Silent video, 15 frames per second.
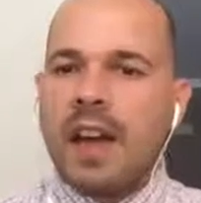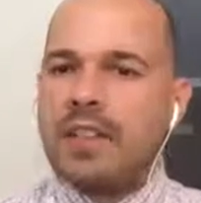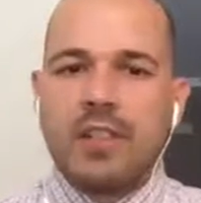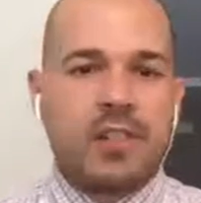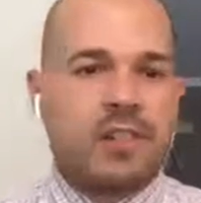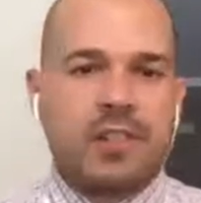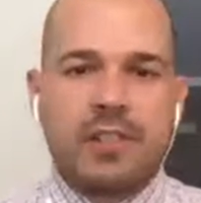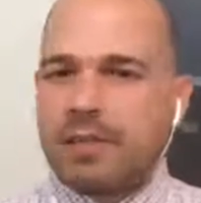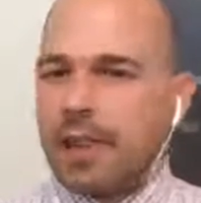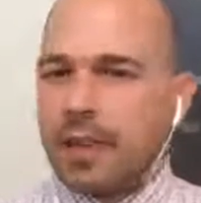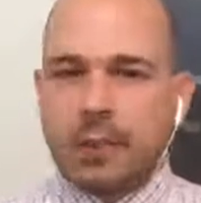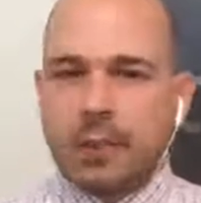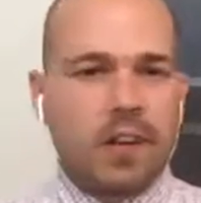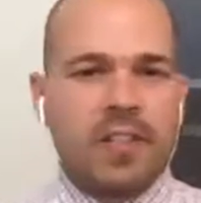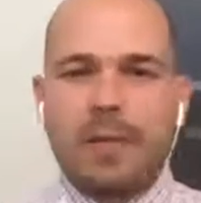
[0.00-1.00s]
just,
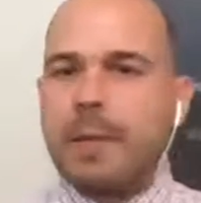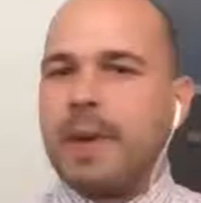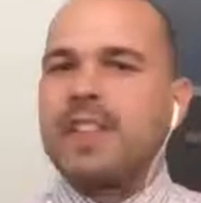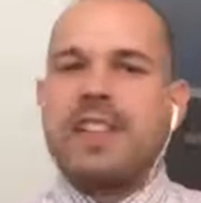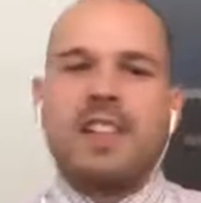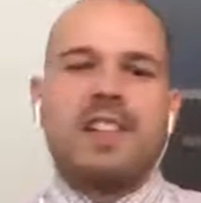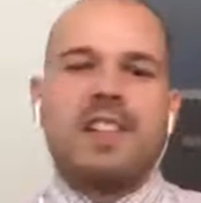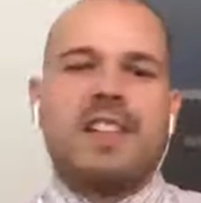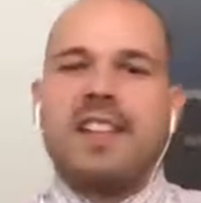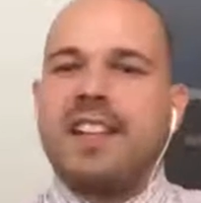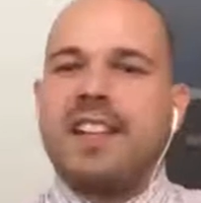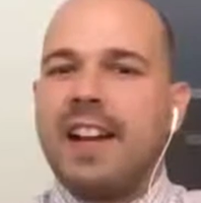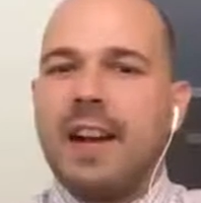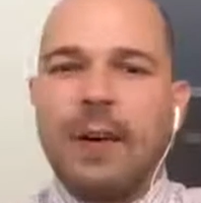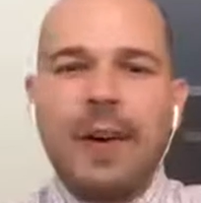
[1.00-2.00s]
talk to the patients and,
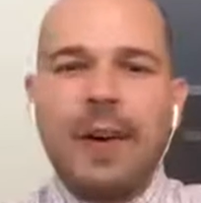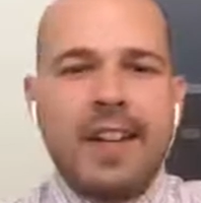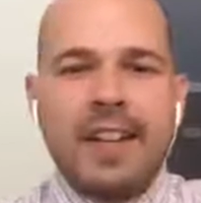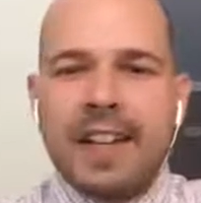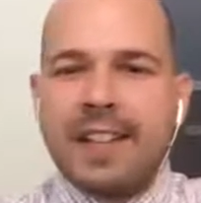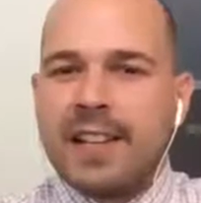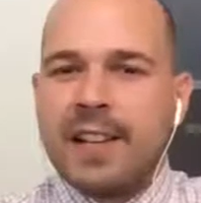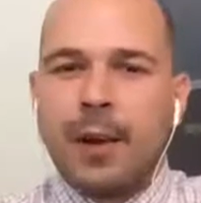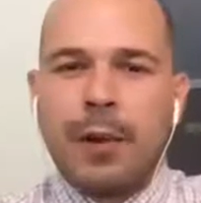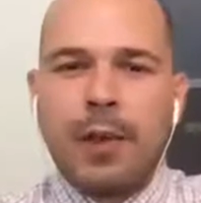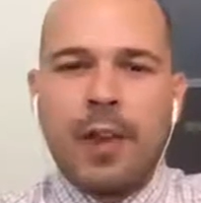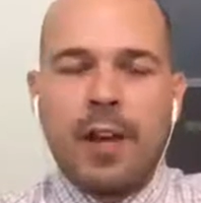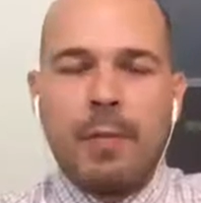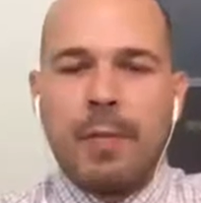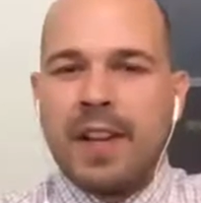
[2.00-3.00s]
get to know
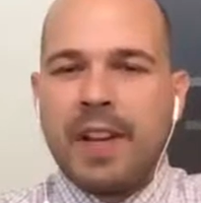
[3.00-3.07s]
them.